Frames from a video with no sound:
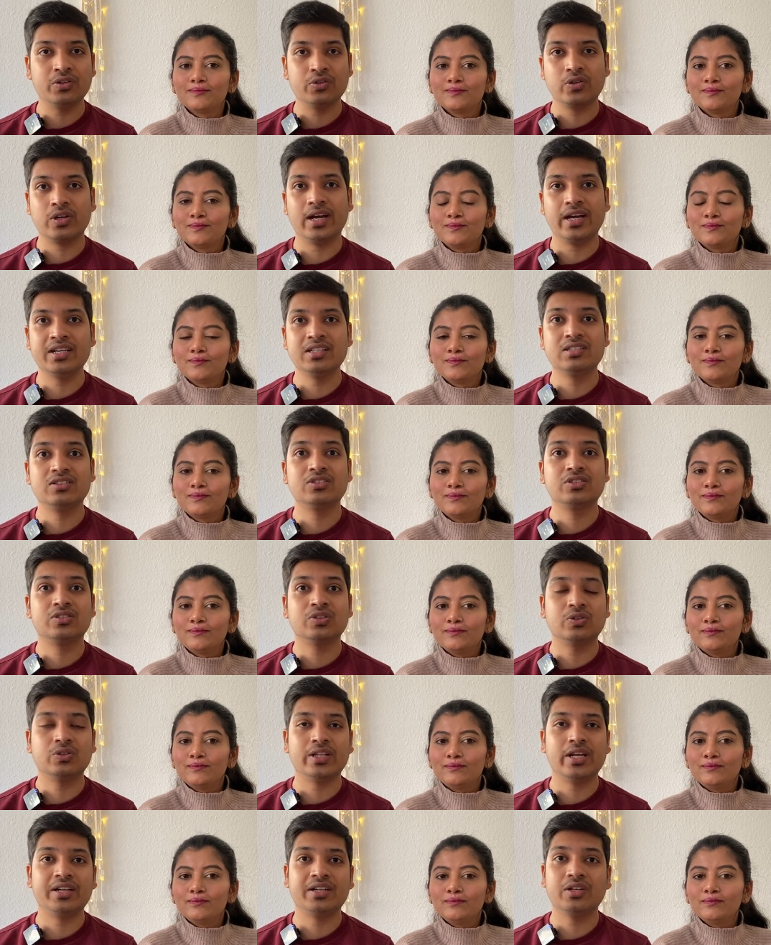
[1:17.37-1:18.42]
Speaker 1: you guys
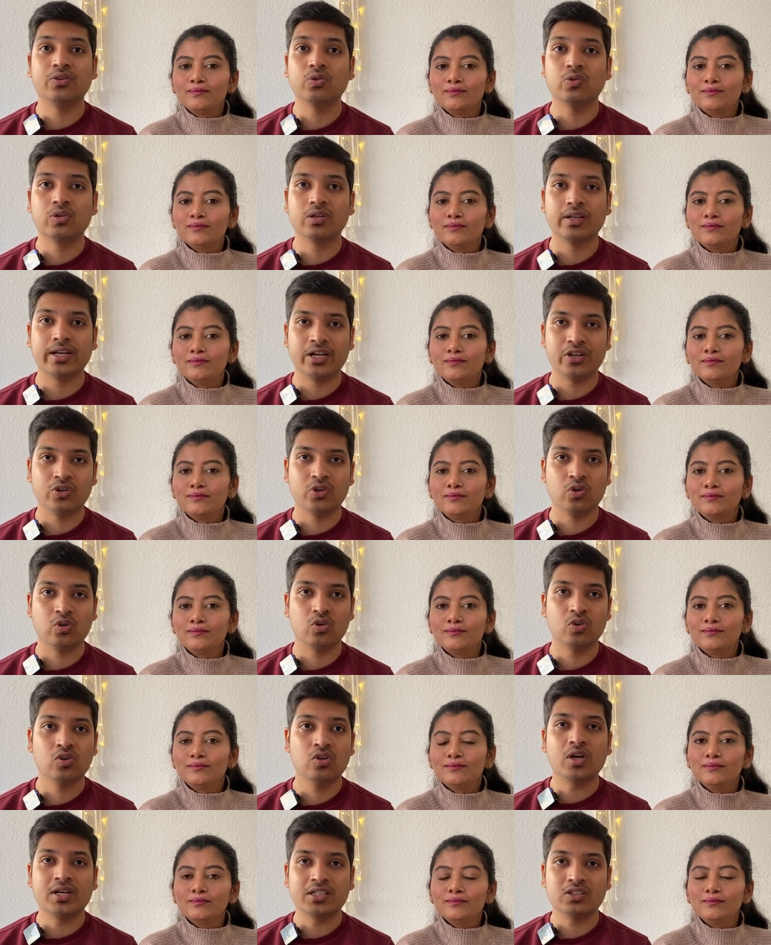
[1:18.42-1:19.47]
so that you get to
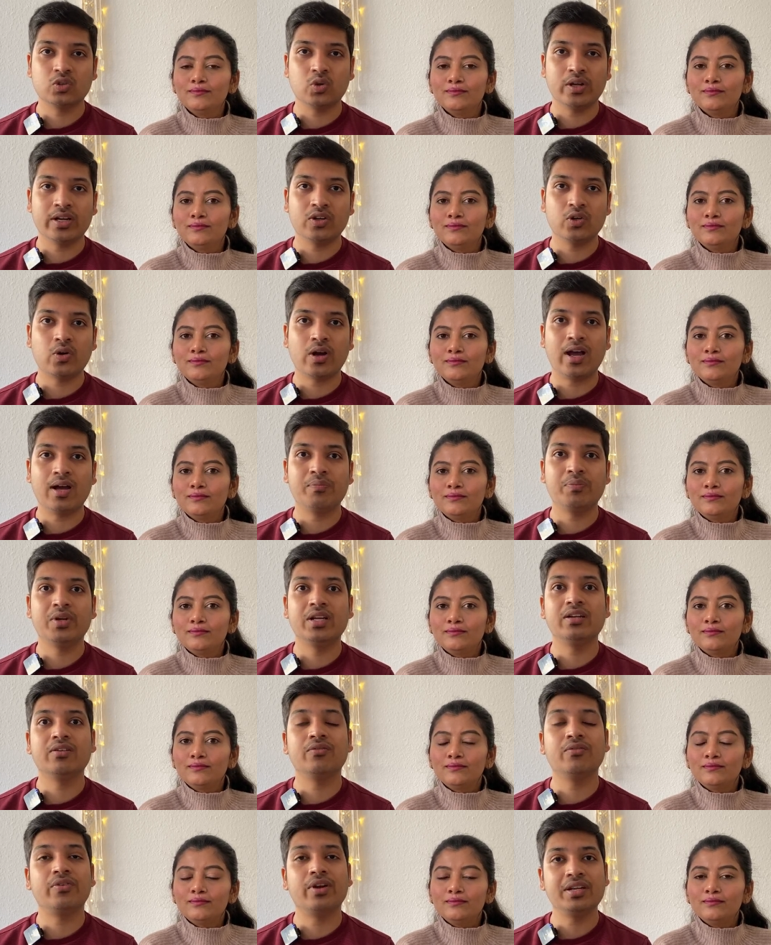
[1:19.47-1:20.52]
know what is going to
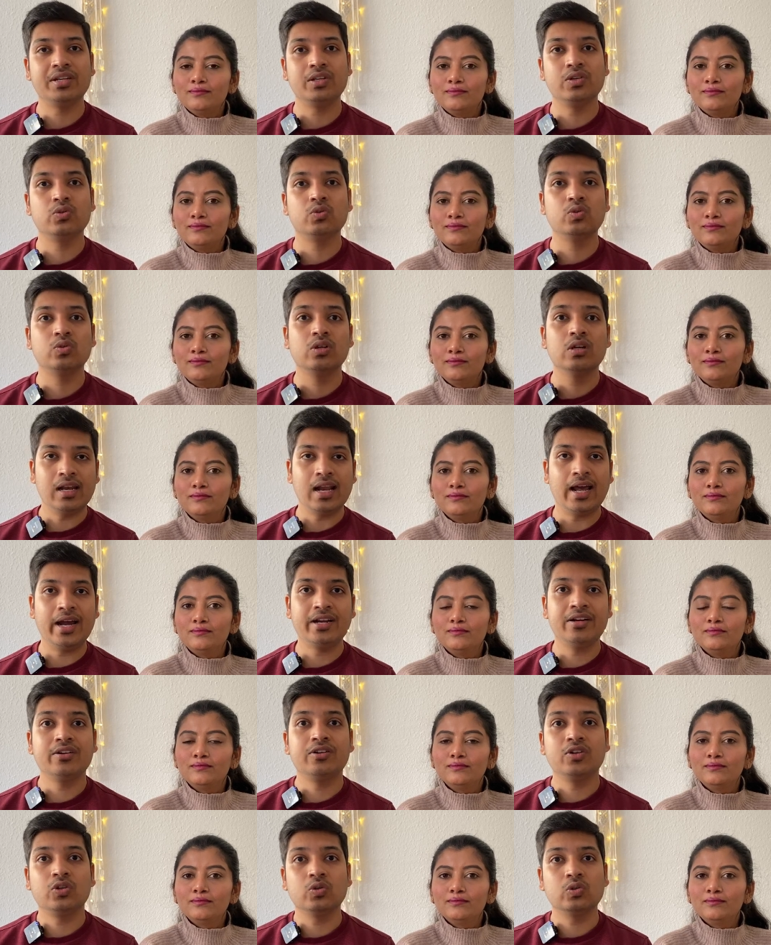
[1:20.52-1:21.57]
happen when you
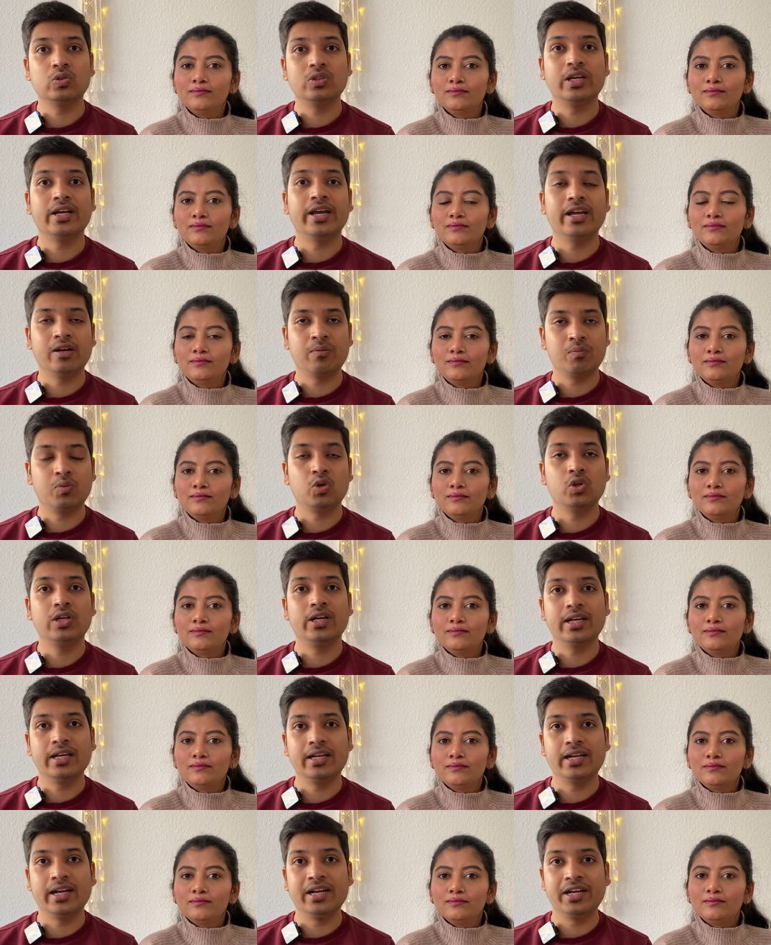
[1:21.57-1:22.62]
land to the airport
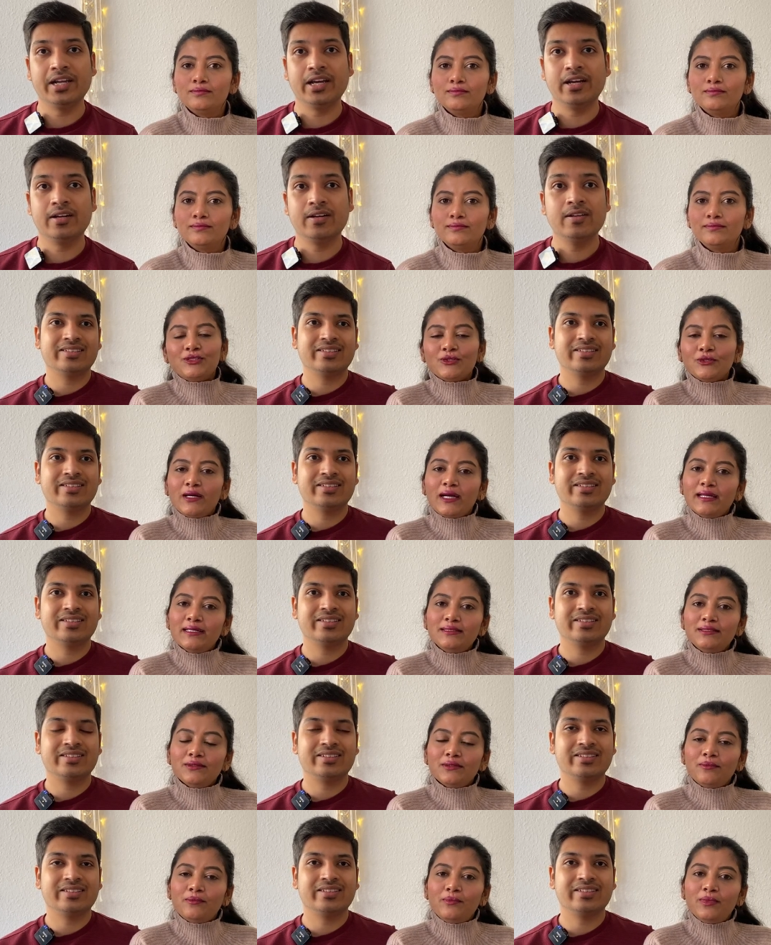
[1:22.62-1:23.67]
in India.
Speaker 2: So
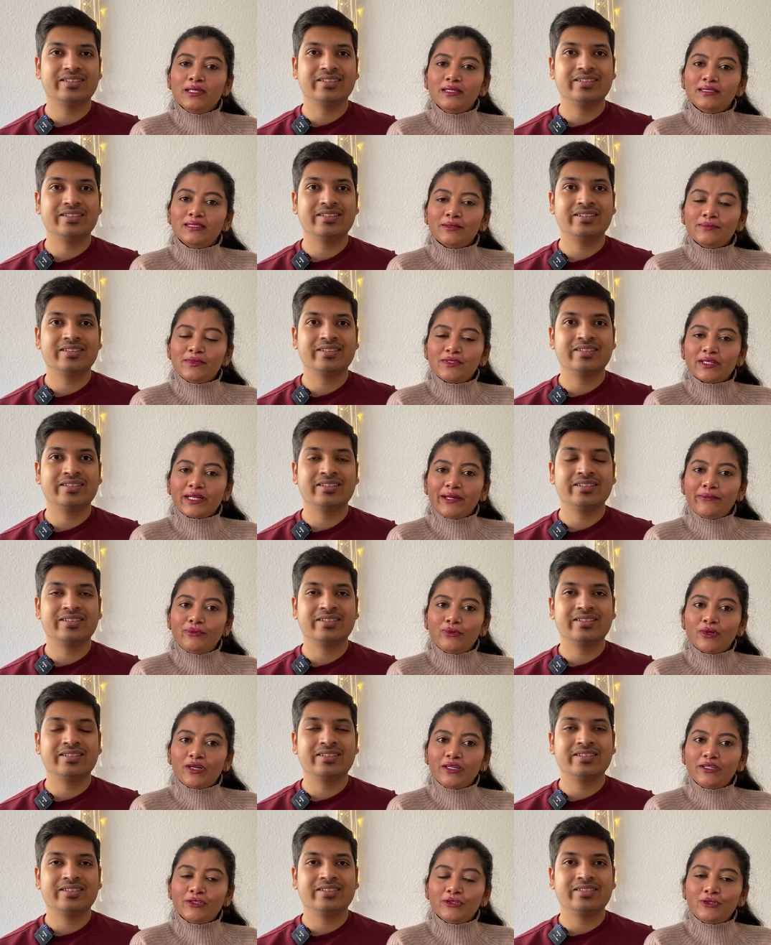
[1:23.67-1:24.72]
guys, please subscribe to
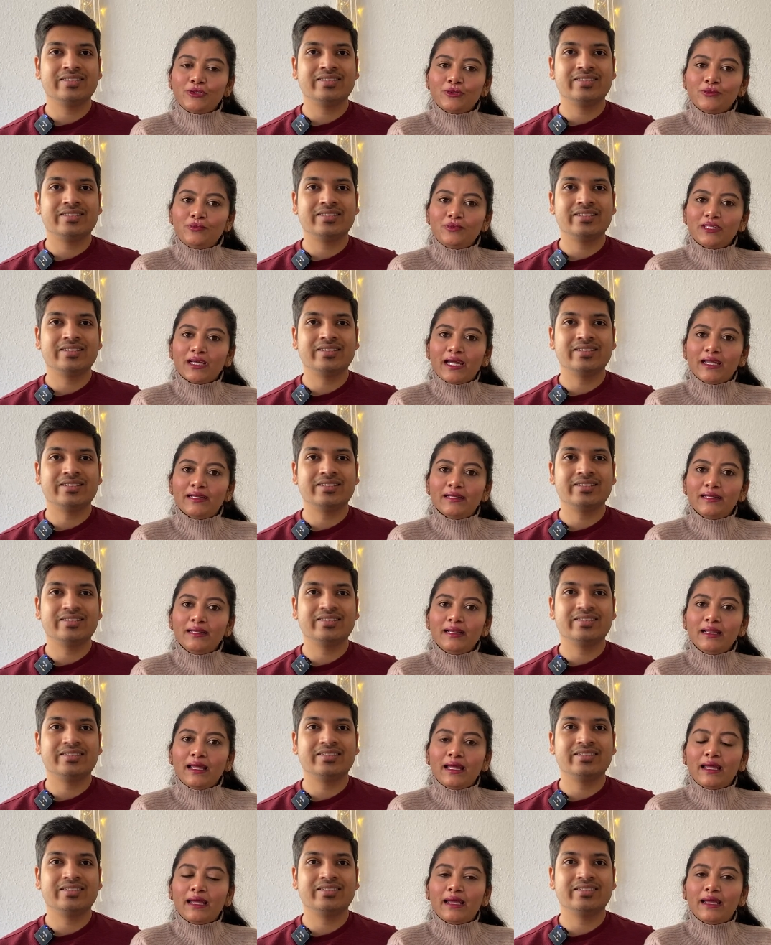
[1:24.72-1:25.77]
our YouTube channel
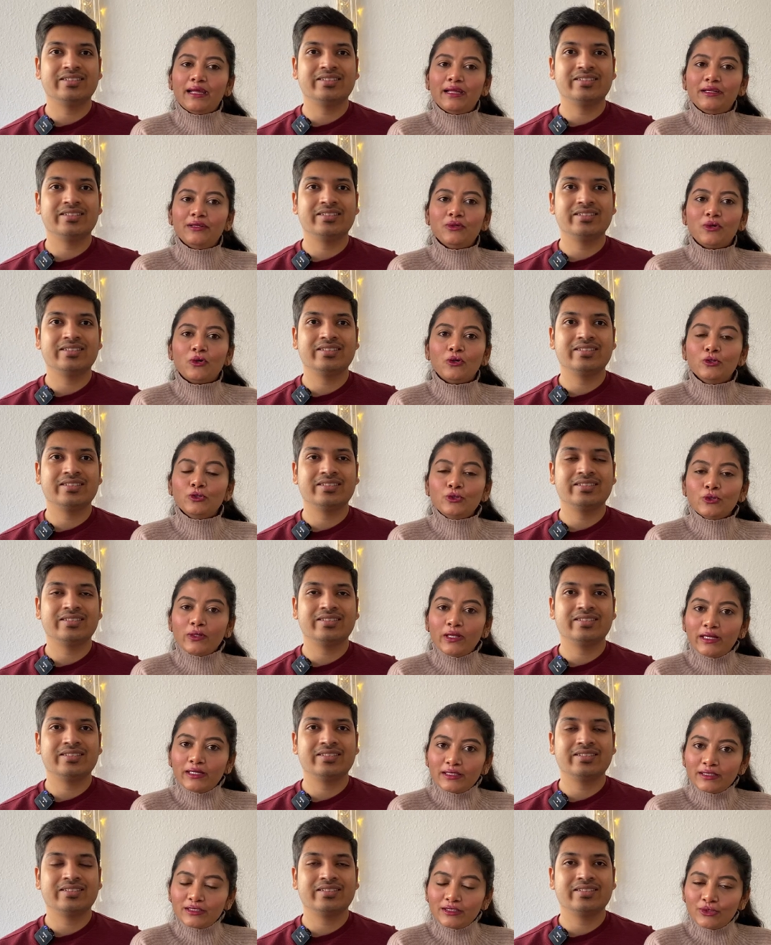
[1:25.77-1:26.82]
and also
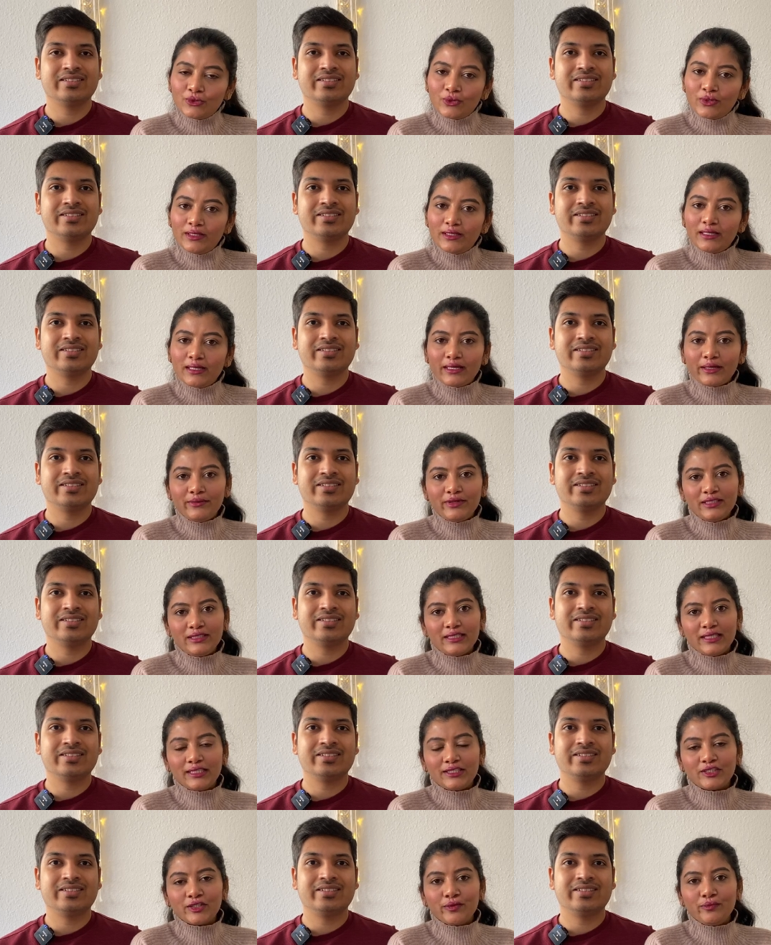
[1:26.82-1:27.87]
let us know in the comment
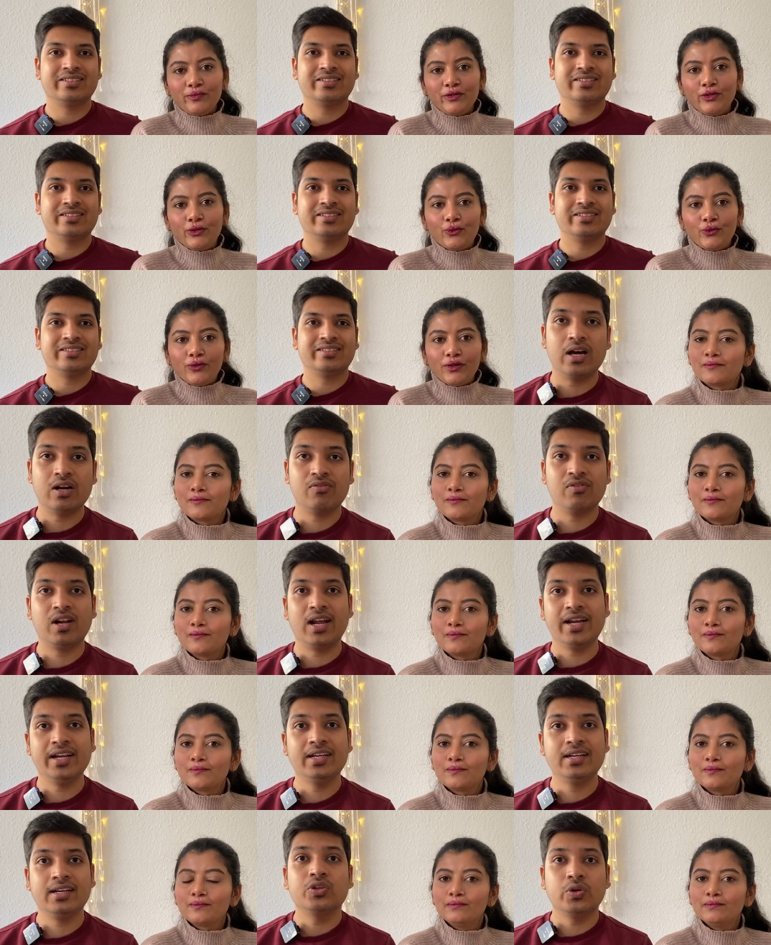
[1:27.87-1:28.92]
section below.
Speaker 1: Our flight